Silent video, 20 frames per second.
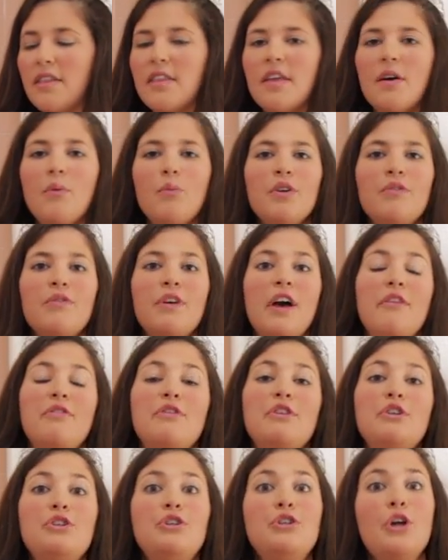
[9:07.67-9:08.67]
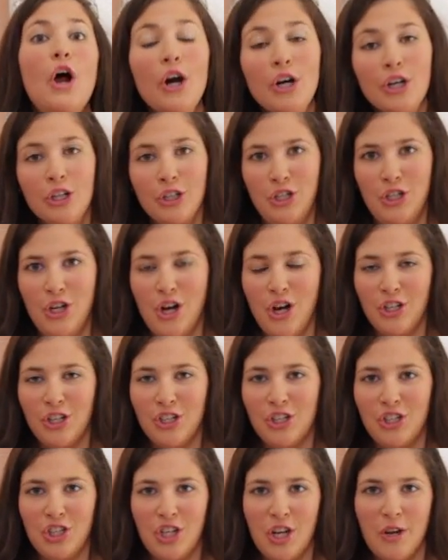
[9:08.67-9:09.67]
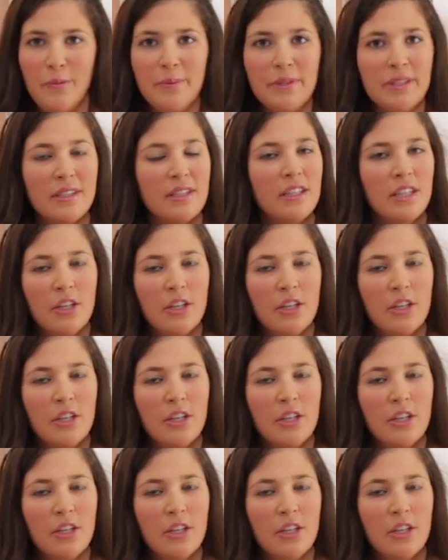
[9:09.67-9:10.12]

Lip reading: Then we've got the dark chocolate chips.